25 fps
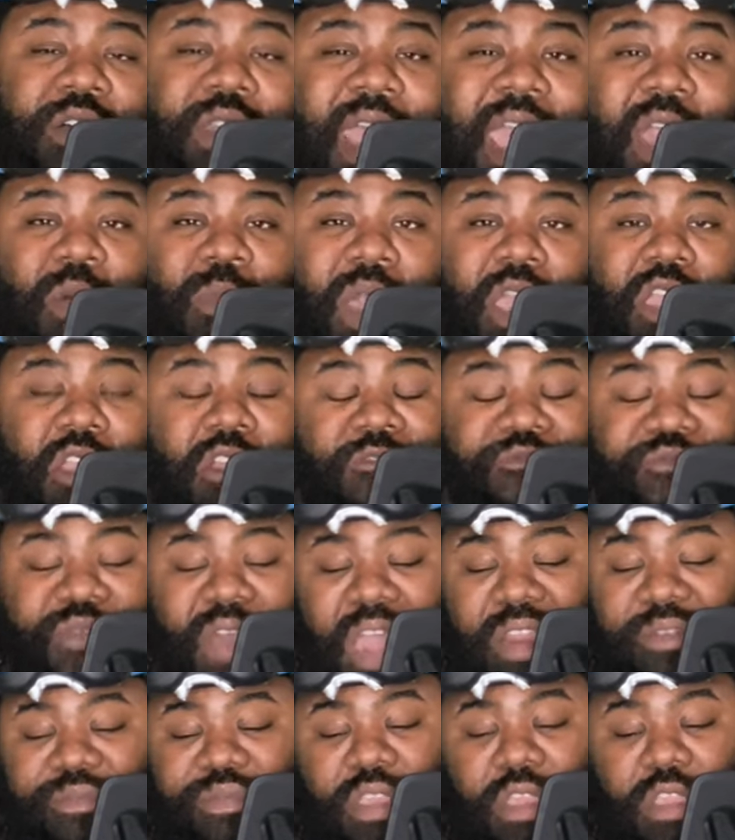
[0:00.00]
that way. You're
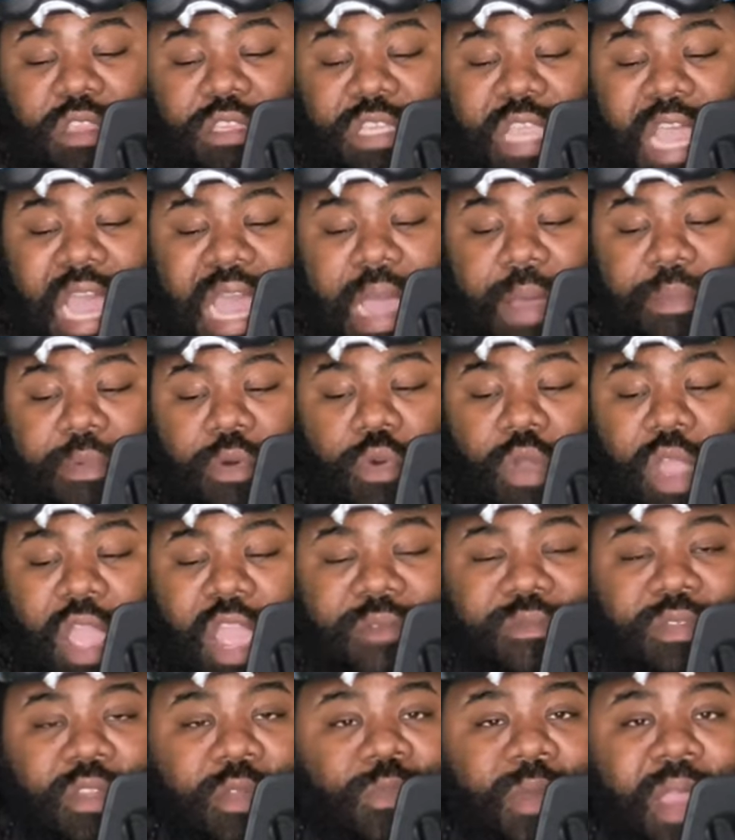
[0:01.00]
fighting for your job on
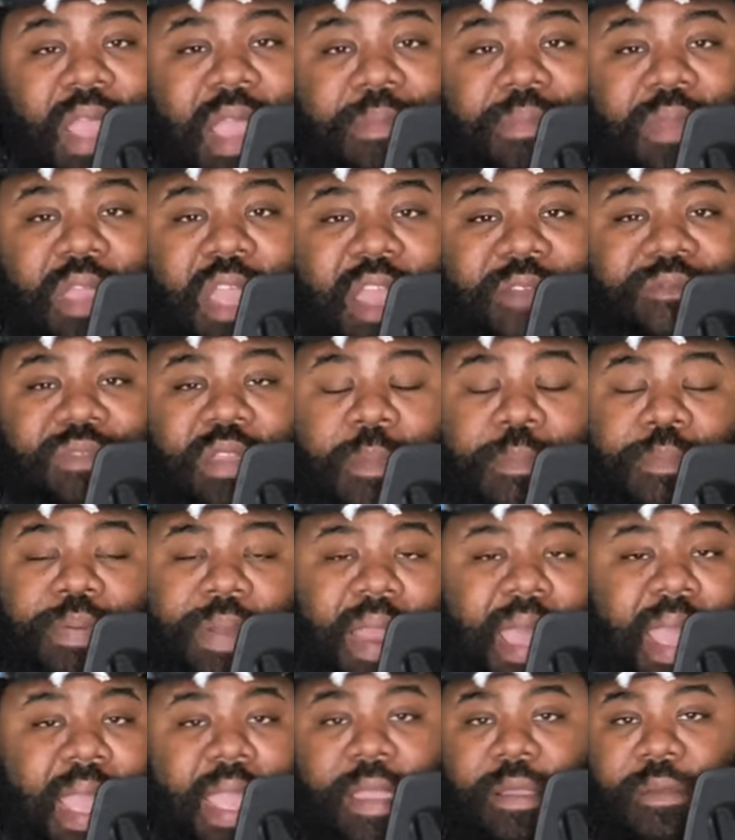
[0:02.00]
every rep, every
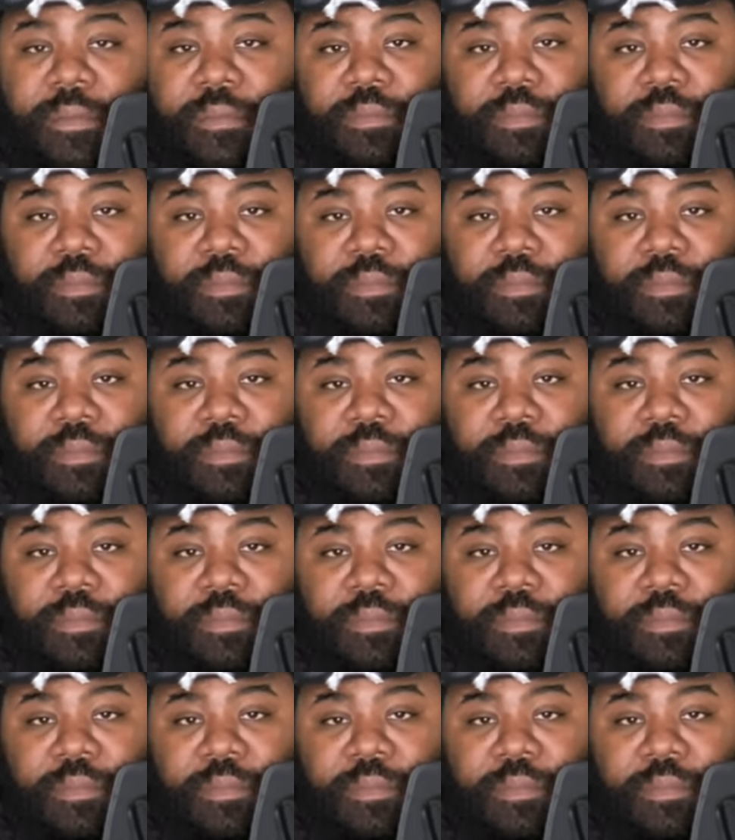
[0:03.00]
play,